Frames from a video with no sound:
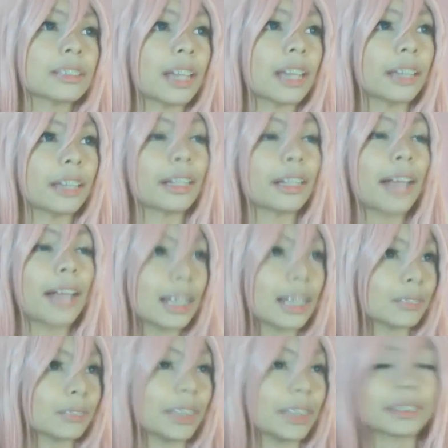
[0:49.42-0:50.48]
and
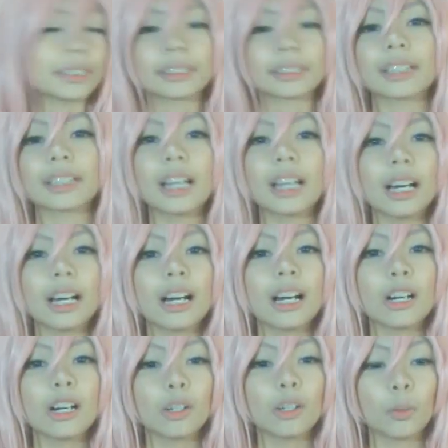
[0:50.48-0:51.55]
classmates?
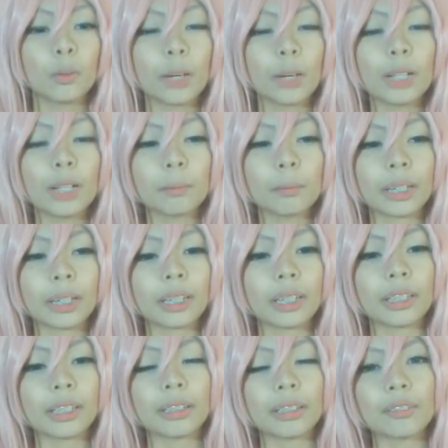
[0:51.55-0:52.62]
Well,
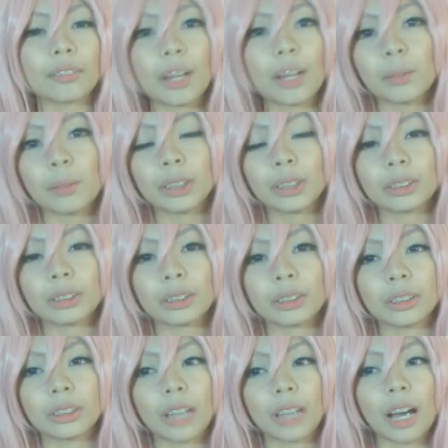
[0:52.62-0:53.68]
my family,
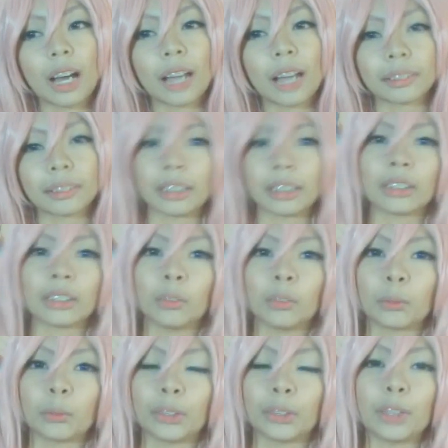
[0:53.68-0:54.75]
I think,
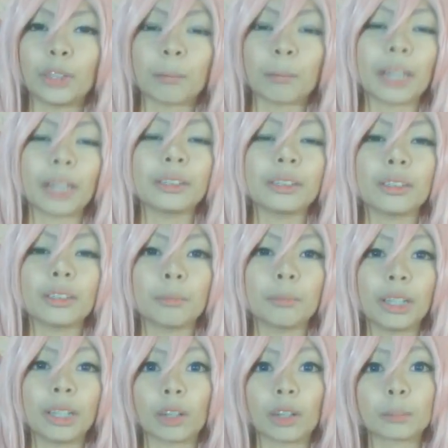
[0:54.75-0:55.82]
don't really mind me
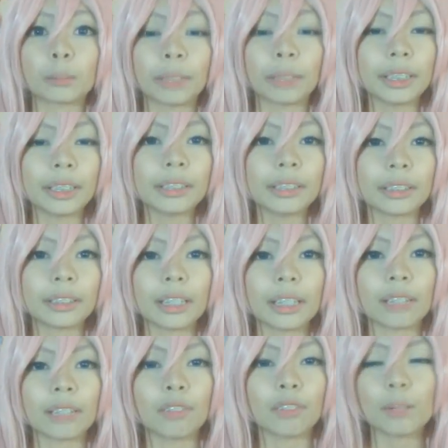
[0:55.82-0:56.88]
cosplaying,
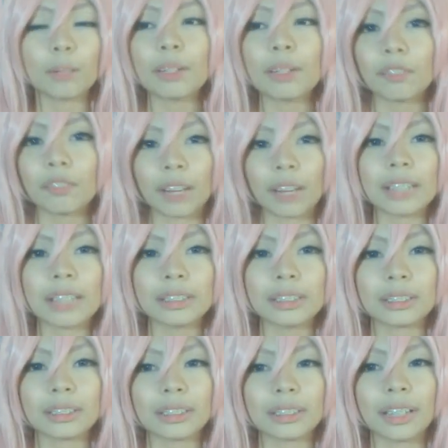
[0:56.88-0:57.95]
and for my
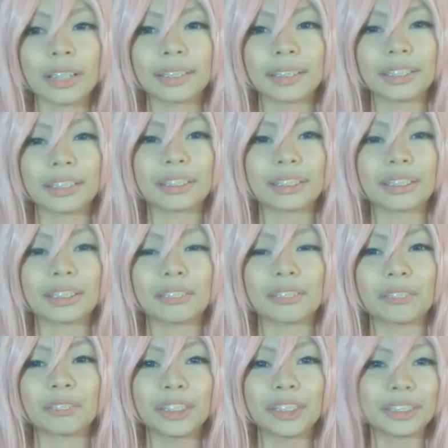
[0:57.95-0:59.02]
friends, I think the
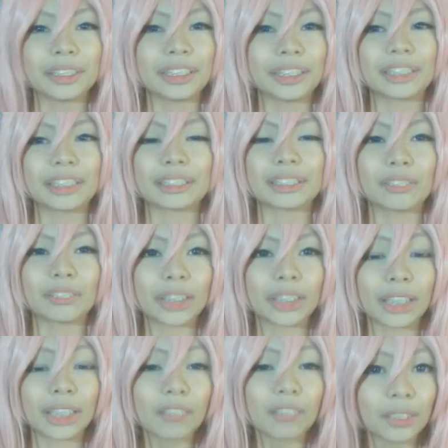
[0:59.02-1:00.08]
funny thing is when
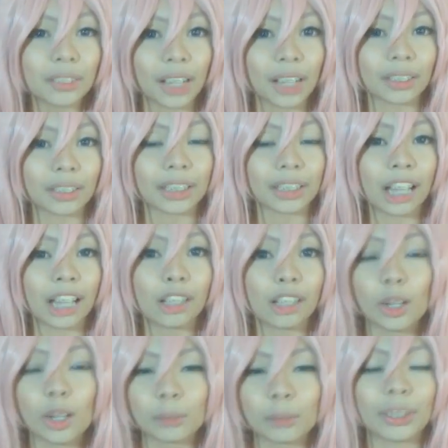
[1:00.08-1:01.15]
they found out that I
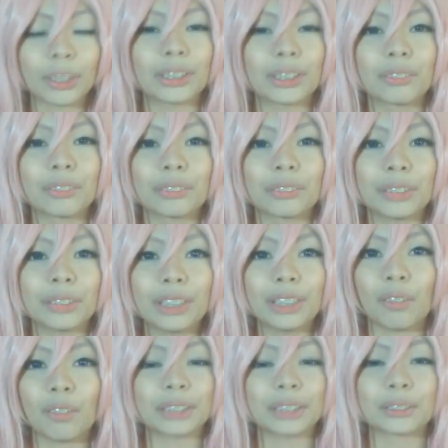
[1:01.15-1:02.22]
cosplayed, they were really
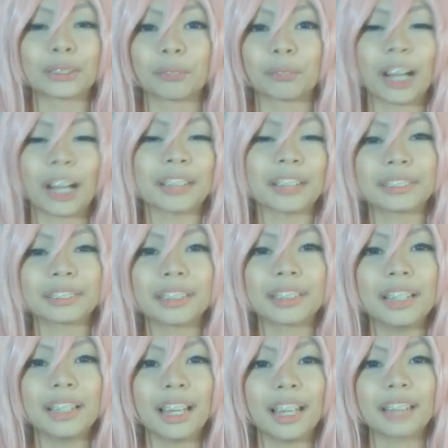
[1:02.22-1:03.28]
quite surprised,
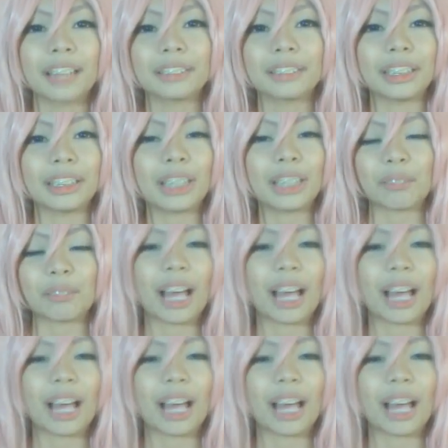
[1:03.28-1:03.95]
and they kept